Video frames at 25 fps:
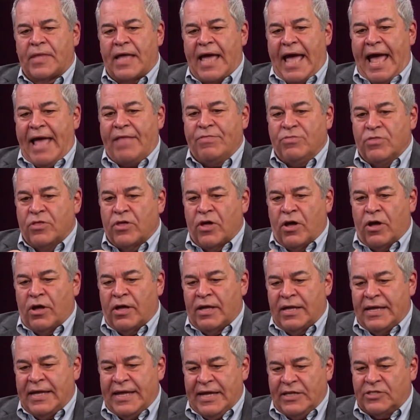And that
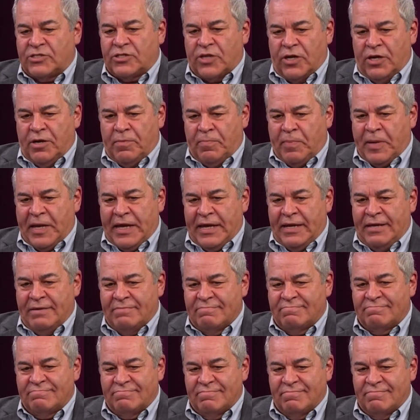it's going to be
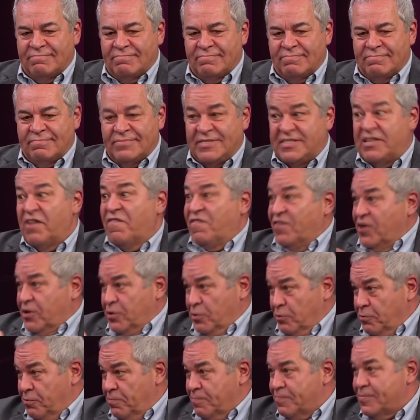
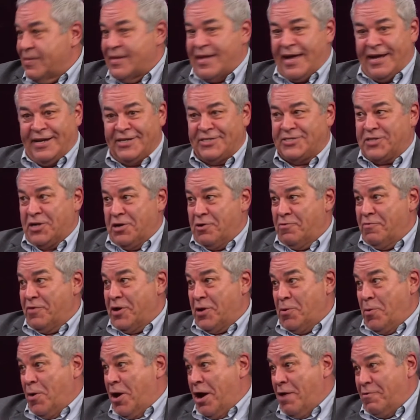difficult and it's going to
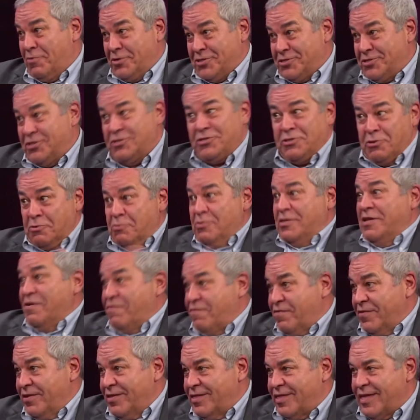require us to do
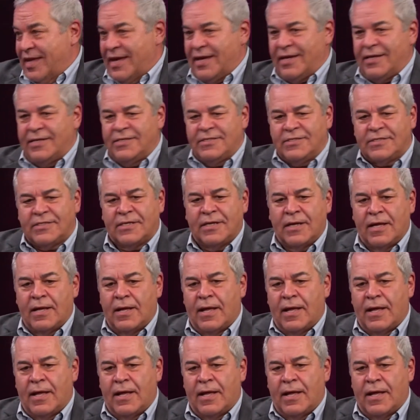different things.